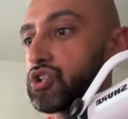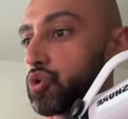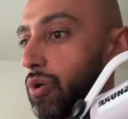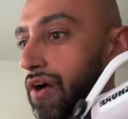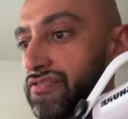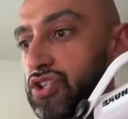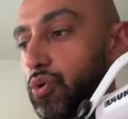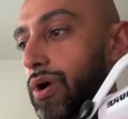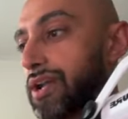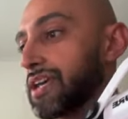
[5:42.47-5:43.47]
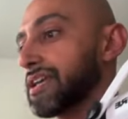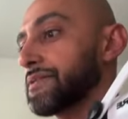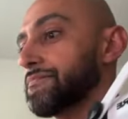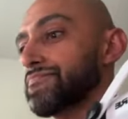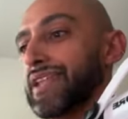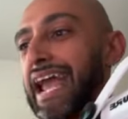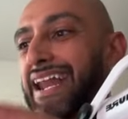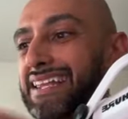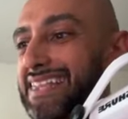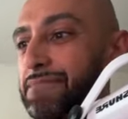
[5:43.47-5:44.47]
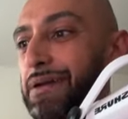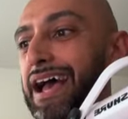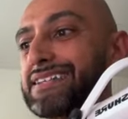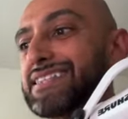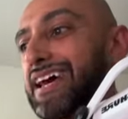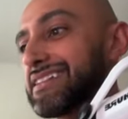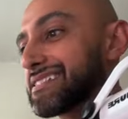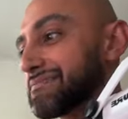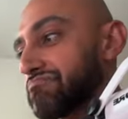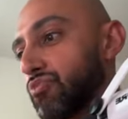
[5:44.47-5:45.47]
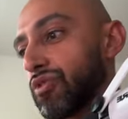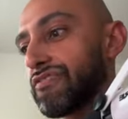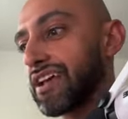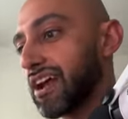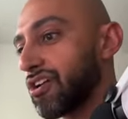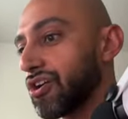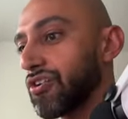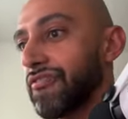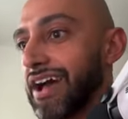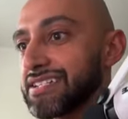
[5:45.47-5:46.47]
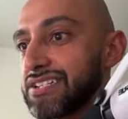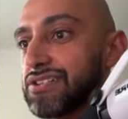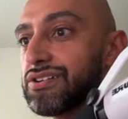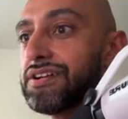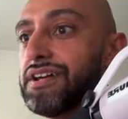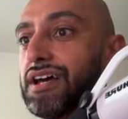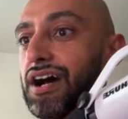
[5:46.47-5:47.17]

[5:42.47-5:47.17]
12 to 20, anything past that is more of like a cardiovascular.